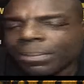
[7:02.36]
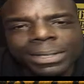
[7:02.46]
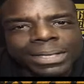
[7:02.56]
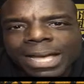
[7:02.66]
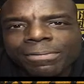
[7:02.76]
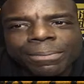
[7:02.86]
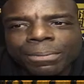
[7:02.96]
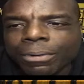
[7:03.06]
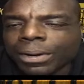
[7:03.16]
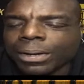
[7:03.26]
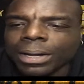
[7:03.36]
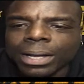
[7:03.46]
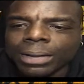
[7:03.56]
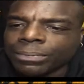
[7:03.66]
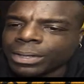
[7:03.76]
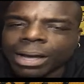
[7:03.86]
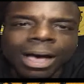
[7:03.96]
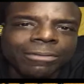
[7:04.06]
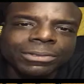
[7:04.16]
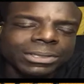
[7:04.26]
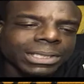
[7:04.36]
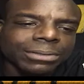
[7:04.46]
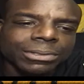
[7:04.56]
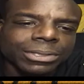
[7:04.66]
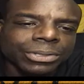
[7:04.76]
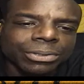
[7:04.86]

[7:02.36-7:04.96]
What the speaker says: I mean, Davenport, the off receivers,